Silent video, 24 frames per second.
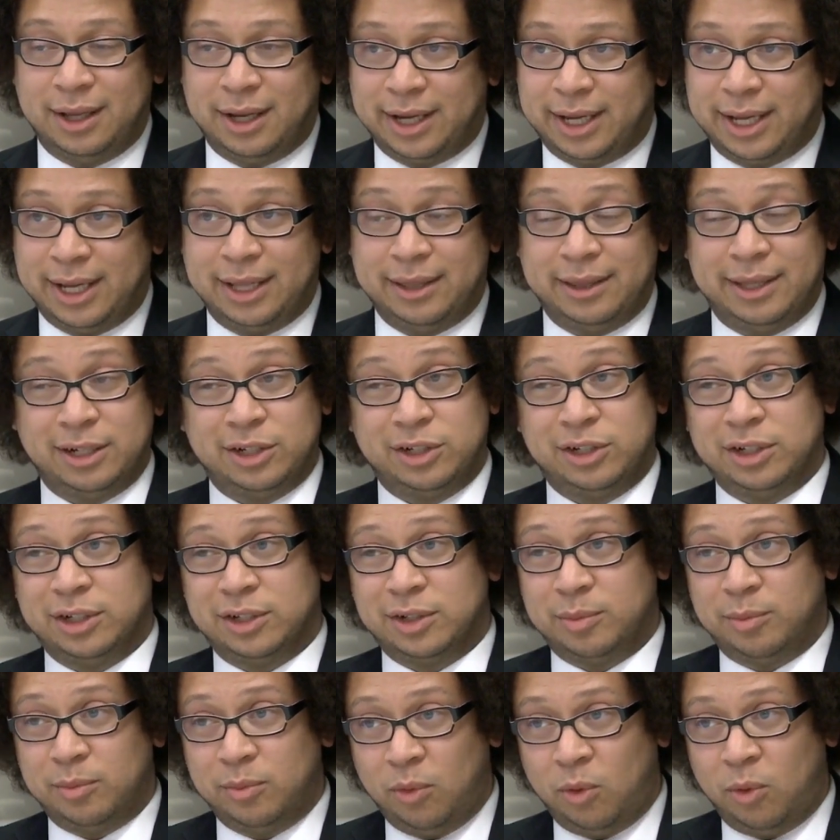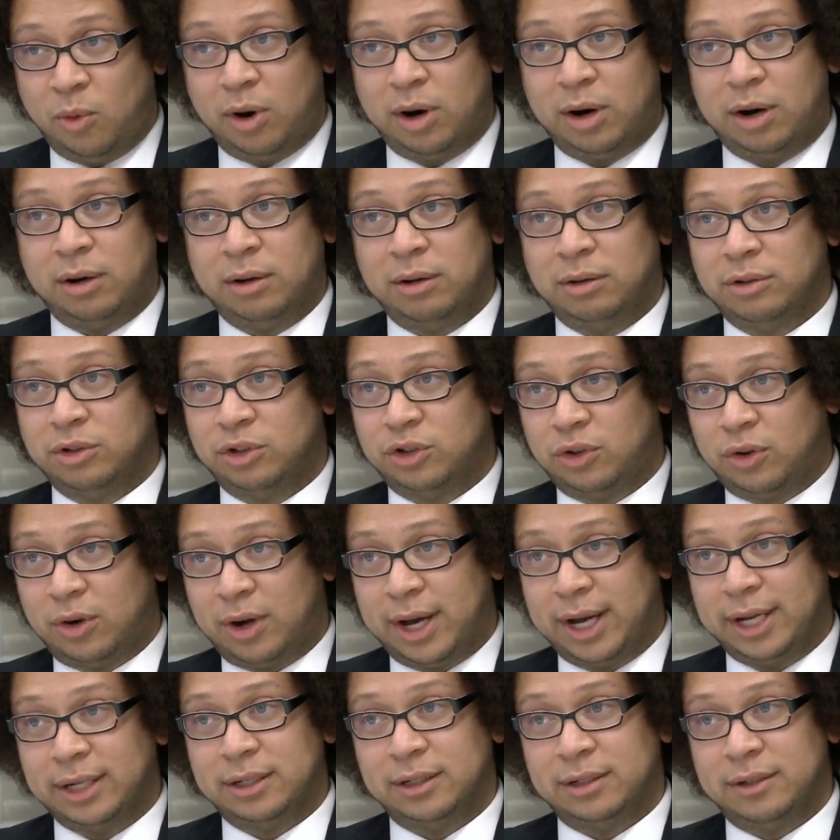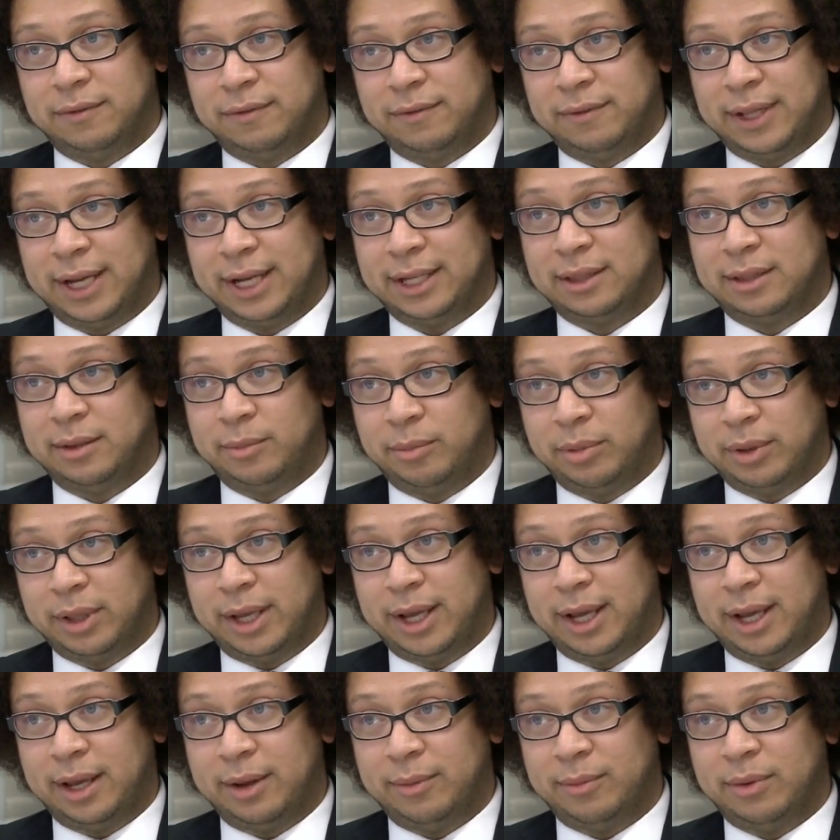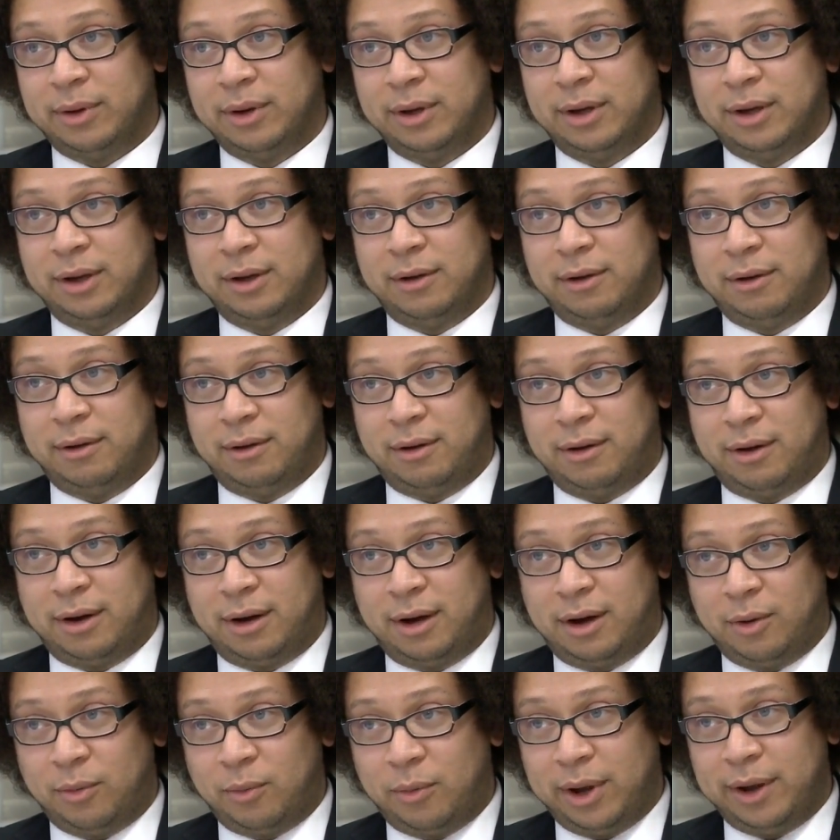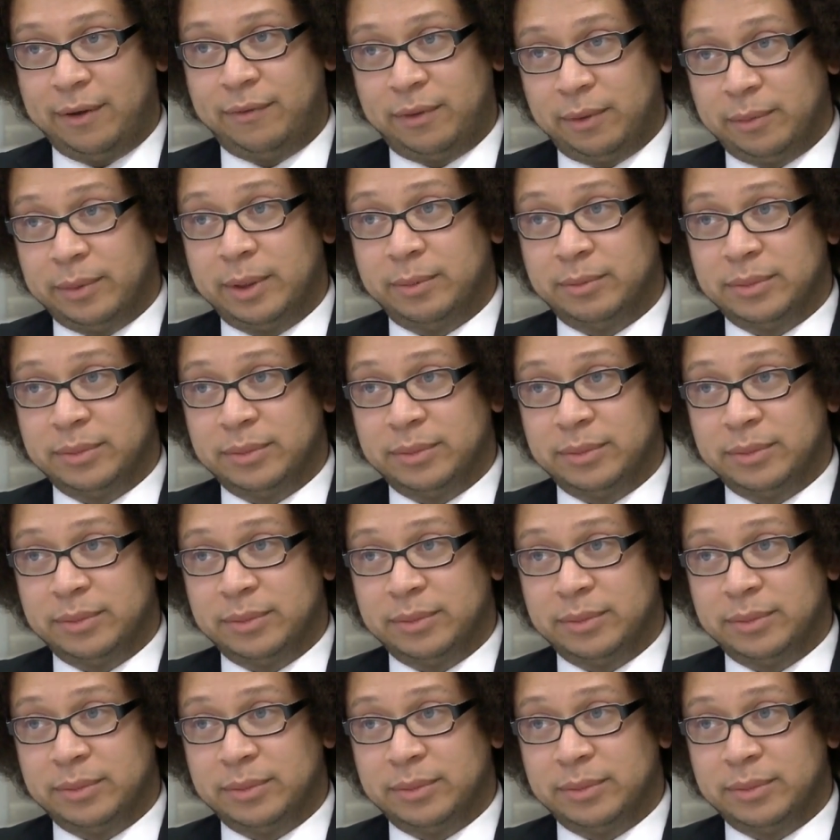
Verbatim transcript: again, that's just more trying to deflect the blame uh, away from